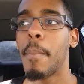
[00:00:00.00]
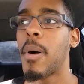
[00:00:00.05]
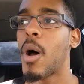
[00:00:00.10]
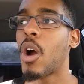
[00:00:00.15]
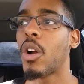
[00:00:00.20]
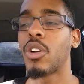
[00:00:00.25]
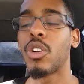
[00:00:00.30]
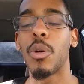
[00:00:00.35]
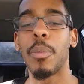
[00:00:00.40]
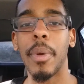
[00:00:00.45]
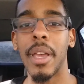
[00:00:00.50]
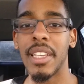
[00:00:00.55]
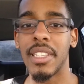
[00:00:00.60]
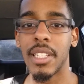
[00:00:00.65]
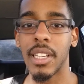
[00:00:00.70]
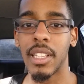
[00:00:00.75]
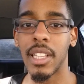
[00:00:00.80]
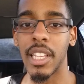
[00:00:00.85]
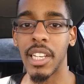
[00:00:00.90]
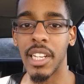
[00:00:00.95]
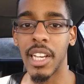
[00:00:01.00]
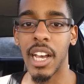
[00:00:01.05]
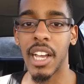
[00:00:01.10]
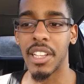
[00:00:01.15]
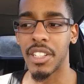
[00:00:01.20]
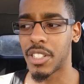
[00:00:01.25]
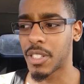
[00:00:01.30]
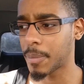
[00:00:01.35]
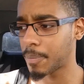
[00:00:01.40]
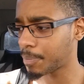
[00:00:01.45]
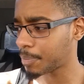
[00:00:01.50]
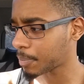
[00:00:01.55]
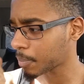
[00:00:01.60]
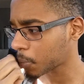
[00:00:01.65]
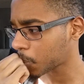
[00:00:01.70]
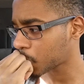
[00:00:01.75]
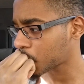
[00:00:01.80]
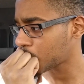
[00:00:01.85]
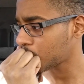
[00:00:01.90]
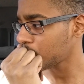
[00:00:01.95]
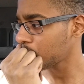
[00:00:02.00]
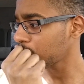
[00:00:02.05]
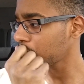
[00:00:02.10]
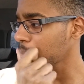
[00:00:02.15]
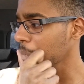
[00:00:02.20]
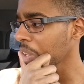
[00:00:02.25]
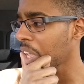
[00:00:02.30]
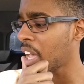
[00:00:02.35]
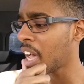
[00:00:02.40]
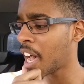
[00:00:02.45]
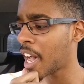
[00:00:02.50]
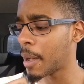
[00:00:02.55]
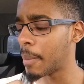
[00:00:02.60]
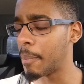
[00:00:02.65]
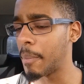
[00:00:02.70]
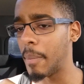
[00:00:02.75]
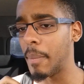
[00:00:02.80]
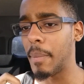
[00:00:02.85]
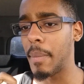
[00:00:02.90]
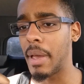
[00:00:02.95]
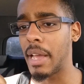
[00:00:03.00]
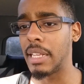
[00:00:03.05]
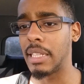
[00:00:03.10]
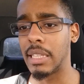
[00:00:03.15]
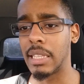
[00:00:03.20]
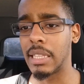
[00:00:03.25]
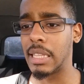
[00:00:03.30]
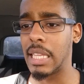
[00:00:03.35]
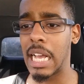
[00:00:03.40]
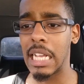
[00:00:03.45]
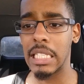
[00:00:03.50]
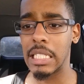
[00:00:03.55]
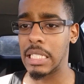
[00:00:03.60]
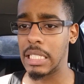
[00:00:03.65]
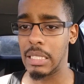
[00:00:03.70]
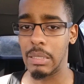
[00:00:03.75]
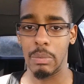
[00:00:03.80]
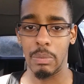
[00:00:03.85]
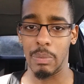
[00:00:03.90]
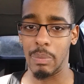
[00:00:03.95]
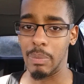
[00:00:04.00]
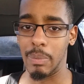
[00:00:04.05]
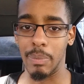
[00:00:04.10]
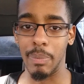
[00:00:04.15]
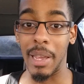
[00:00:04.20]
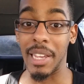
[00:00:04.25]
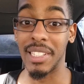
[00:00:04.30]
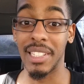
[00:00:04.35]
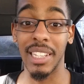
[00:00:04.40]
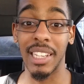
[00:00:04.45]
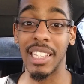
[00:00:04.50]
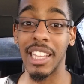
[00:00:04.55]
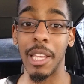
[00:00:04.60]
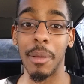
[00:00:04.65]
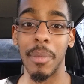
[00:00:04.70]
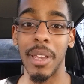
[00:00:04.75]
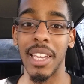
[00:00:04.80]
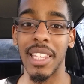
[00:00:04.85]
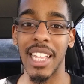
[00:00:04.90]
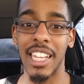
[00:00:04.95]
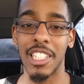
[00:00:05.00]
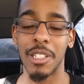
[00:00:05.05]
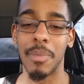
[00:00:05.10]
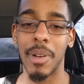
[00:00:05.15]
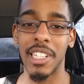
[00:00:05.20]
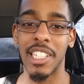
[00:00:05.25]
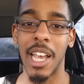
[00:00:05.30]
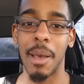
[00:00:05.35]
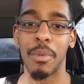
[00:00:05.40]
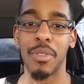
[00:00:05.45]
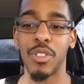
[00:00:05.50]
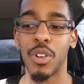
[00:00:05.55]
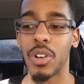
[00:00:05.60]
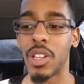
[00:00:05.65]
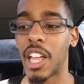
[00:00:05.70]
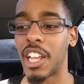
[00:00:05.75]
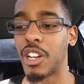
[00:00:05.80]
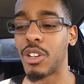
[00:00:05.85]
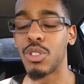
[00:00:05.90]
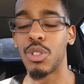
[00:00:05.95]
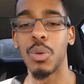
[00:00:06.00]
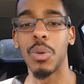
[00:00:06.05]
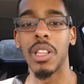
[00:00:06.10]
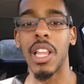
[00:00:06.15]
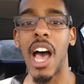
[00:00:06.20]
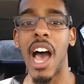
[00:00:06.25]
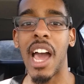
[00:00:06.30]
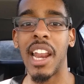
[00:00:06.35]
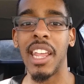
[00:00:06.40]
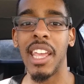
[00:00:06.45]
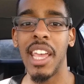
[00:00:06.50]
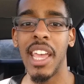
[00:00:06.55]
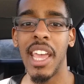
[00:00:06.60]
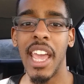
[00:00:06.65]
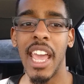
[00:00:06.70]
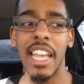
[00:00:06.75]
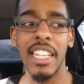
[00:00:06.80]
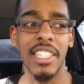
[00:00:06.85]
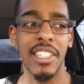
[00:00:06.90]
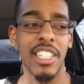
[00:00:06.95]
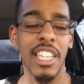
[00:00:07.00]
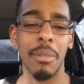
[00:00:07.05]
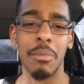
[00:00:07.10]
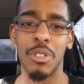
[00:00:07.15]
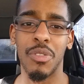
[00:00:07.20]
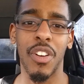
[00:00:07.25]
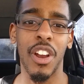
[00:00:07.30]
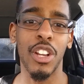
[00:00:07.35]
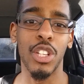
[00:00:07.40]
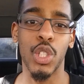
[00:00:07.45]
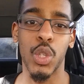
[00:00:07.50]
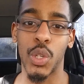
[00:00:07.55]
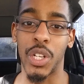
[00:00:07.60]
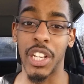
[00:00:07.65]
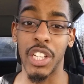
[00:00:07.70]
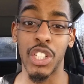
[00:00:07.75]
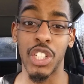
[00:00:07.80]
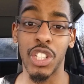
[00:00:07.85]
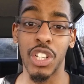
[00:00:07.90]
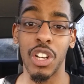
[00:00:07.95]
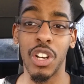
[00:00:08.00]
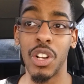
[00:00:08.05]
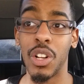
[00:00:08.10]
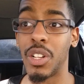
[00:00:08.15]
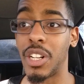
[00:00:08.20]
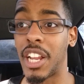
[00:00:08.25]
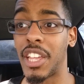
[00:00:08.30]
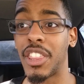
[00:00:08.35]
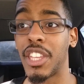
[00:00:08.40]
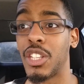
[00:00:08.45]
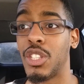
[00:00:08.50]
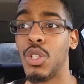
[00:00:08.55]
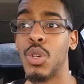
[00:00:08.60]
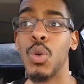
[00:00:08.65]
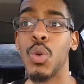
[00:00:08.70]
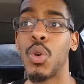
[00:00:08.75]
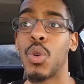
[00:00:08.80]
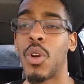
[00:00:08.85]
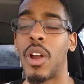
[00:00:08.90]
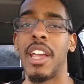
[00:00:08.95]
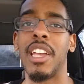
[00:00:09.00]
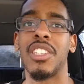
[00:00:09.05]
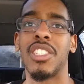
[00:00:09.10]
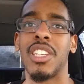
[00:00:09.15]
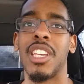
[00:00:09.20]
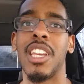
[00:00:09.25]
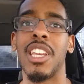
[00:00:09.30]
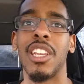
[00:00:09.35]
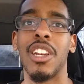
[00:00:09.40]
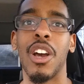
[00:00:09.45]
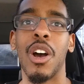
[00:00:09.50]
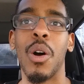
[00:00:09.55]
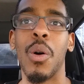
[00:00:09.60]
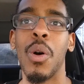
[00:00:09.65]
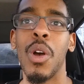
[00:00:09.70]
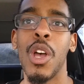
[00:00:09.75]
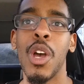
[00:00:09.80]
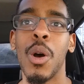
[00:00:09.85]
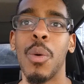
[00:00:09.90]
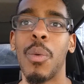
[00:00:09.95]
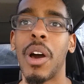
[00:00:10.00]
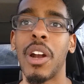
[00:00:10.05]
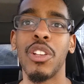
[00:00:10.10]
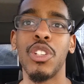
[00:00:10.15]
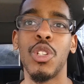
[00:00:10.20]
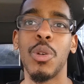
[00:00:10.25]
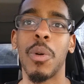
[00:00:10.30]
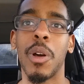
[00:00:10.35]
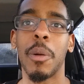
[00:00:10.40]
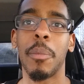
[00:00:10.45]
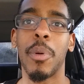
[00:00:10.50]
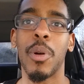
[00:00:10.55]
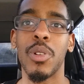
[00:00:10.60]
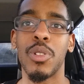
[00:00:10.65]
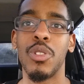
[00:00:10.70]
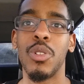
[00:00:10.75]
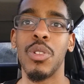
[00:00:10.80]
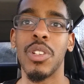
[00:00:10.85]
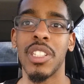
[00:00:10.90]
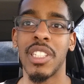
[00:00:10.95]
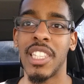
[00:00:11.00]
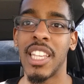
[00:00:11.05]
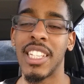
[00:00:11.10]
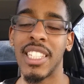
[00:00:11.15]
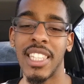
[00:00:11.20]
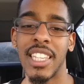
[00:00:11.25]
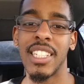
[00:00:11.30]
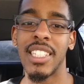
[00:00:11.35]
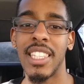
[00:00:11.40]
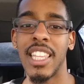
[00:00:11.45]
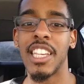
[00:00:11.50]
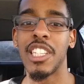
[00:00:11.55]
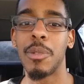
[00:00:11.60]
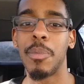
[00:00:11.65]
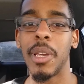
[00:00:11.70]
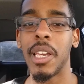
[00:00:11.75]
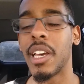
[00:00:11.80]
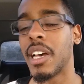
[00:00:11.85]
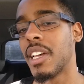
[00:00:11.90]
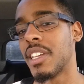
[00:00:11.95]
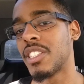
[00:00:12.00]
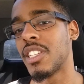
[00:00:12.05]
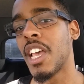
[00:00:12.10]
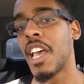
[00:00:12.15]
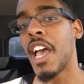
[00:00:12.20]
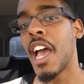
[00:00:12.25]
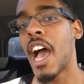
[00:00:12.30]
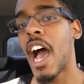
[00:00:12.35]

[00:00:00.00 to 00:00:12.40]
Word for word: partner basically does. Um, and that's basically me. That's my type of girl. I know to a lot, it seems very traditional, nothing too crazy. You know, why don't you want a person who does this, this, this? Because